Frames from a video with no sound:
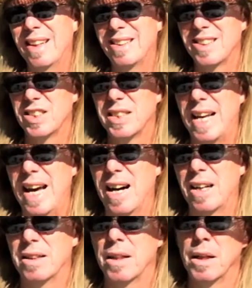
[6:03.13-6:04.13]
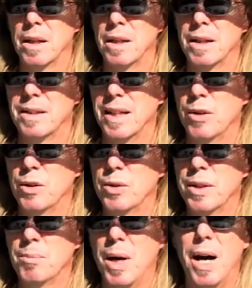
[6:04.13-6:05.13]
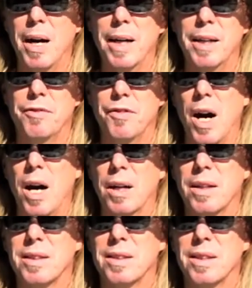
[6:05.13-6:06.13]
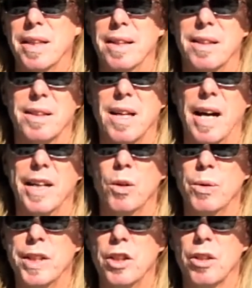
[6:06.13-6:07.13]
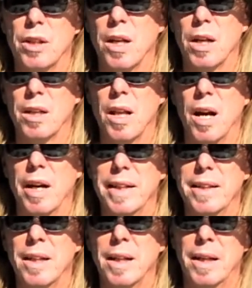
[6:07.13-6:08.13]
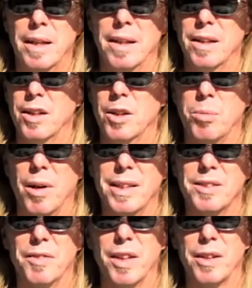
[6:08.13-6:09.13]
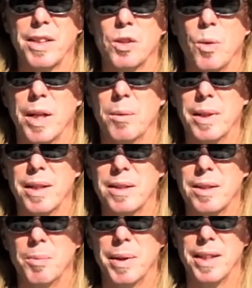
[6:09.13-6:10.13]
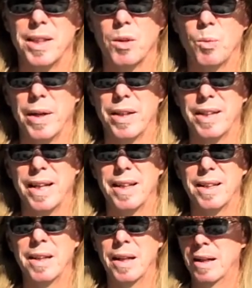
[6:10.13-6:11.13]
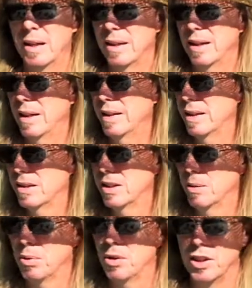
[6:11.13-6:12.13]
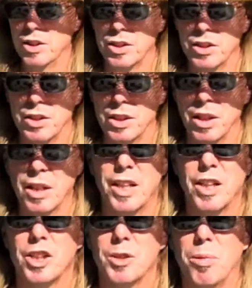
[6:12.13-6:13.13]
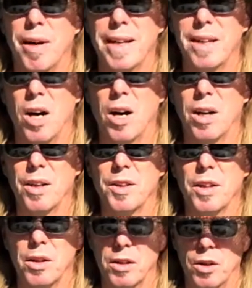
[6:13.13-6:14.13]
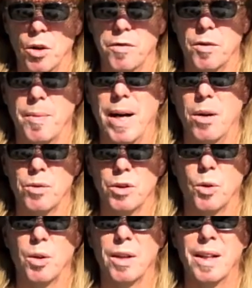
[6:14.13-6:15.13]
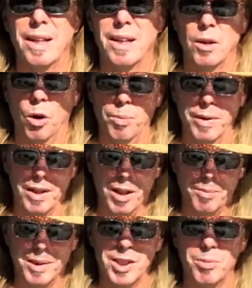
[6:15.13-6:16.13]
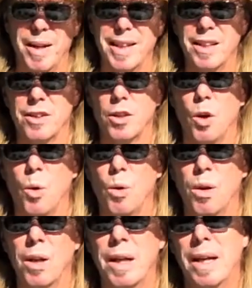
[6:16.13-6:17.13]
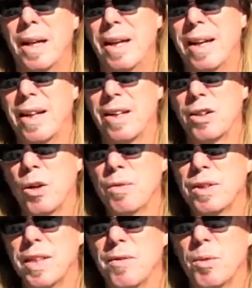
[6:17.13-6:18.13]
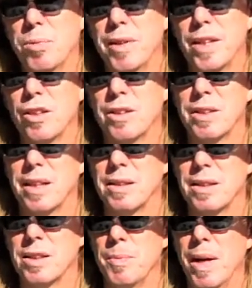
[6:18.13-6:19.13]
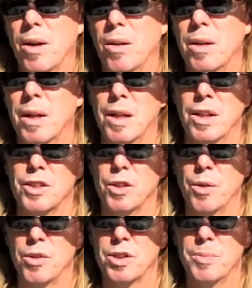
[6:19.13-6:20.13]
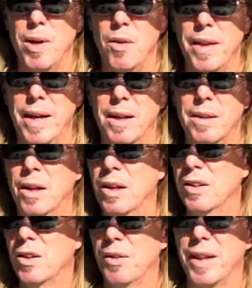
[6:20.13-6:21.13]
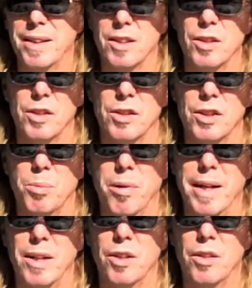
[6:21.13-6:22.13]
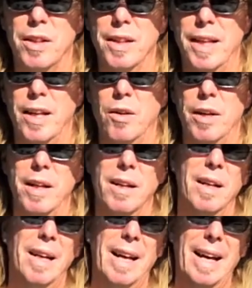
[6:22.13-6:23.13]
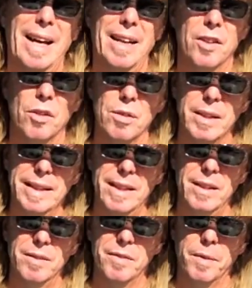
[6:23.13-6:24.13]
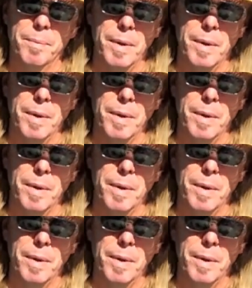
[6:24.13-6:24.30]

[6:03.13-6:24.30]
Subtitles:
and scat. Now you can buy fox and coyote urine online. The price varies quite a bit depending on where you get it. The idea is simple. You just spray it on the gopher mound or open it up and spray it in their hole. And gophers have a pretty good sense of smell. So they'll smell that, they'll think that there's a predator in the area, and they'll leave.